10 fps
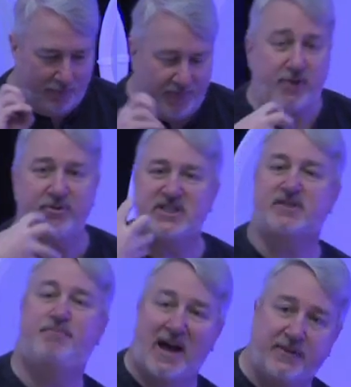be
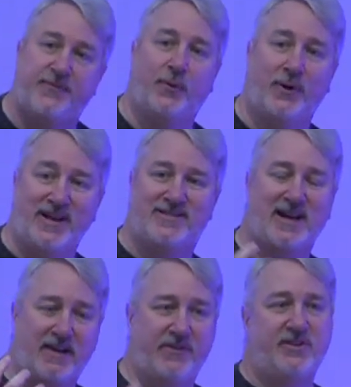respectful
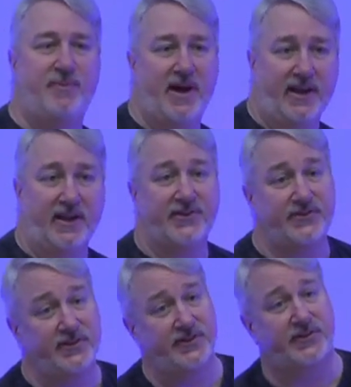inside of these mailing
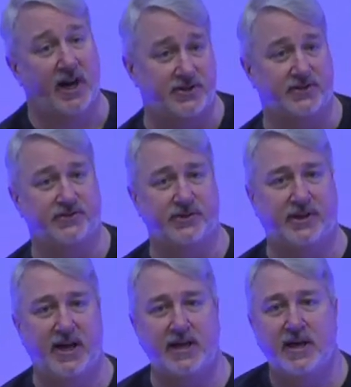lists and discussions,
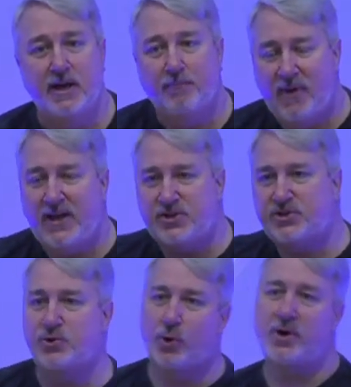okay? Make
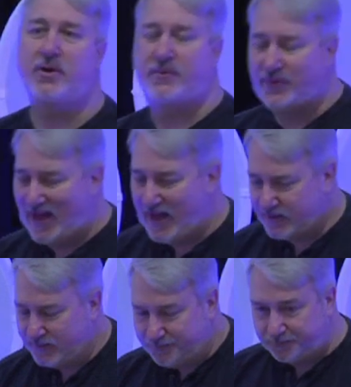sure
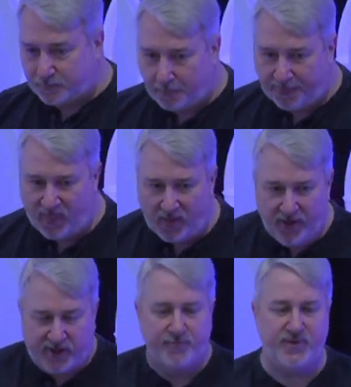that
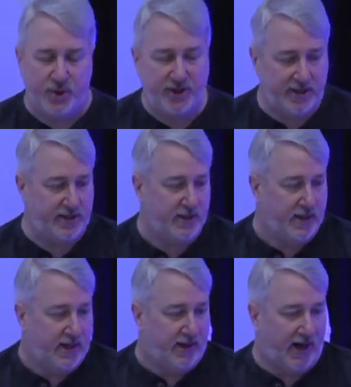a community
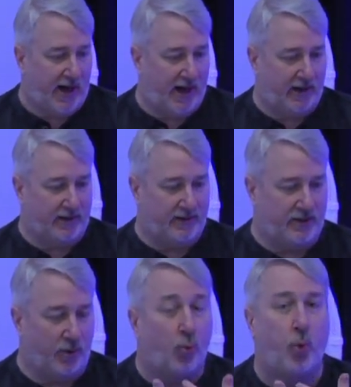uh,
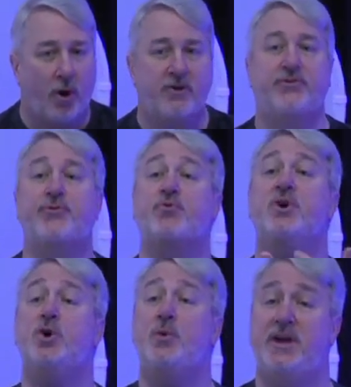works
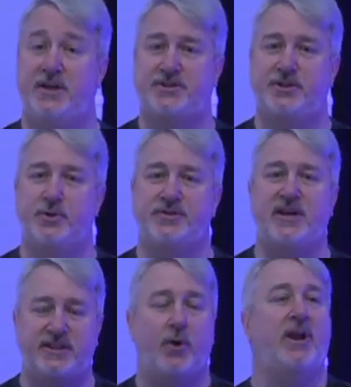through issues
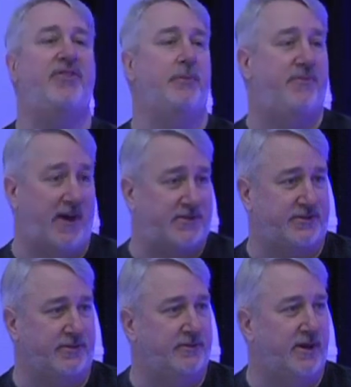and don't let them
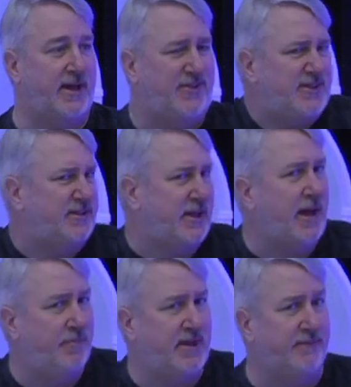fester. Okay, this is,
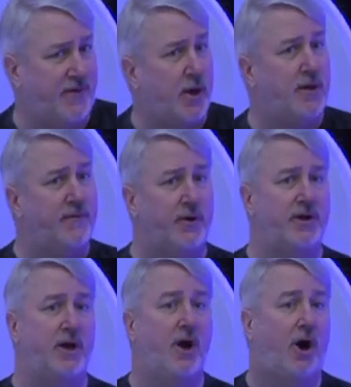can be a very,
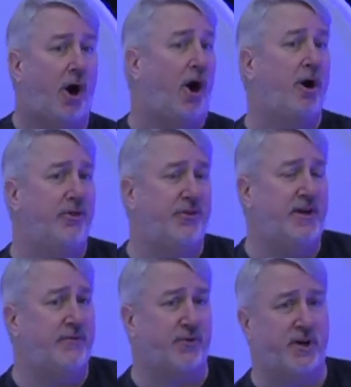very hard
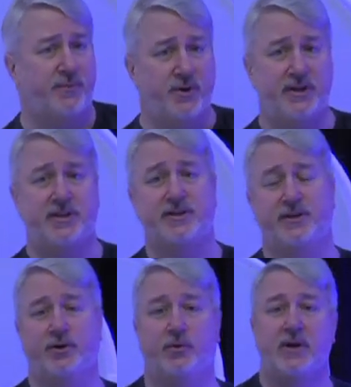thing for community to
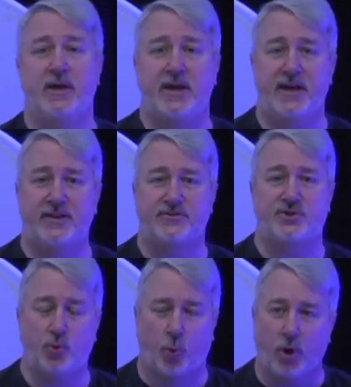do is
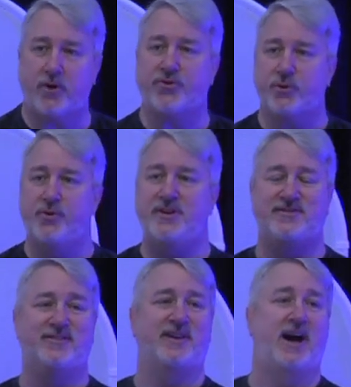to work through these
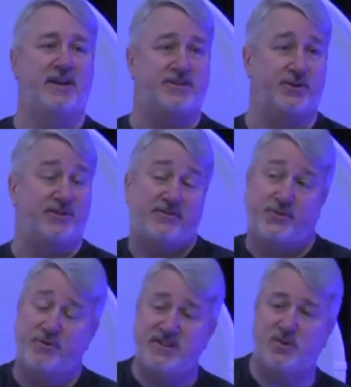design issues. That's
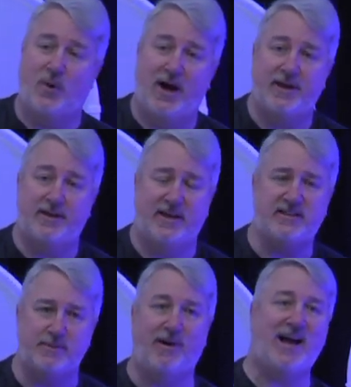the reason why, at
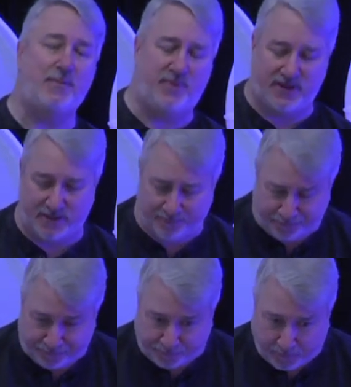least in my opinion,
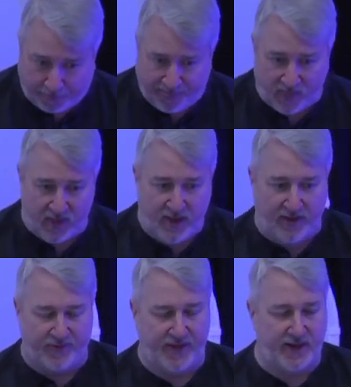
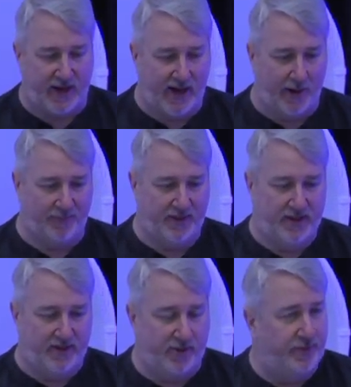the, um,
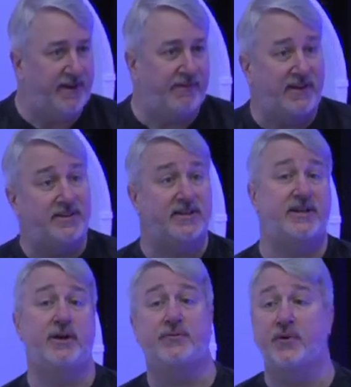the benevolent
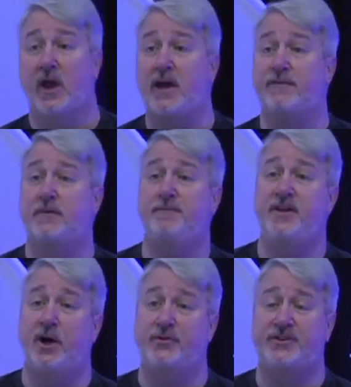dictator for life,
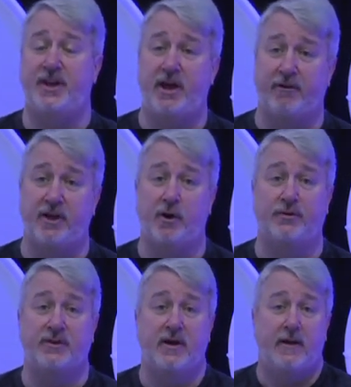you know,
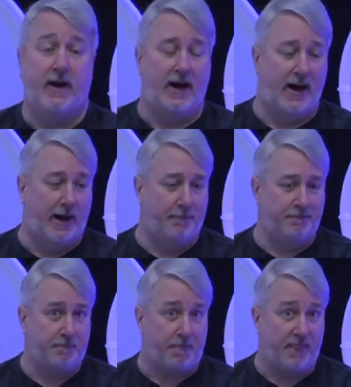scenarios,
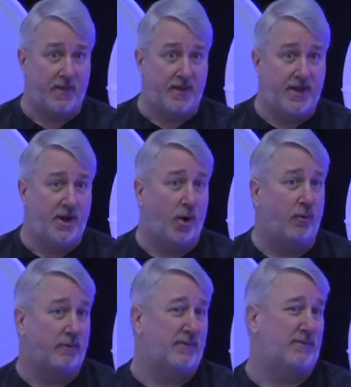um, you know,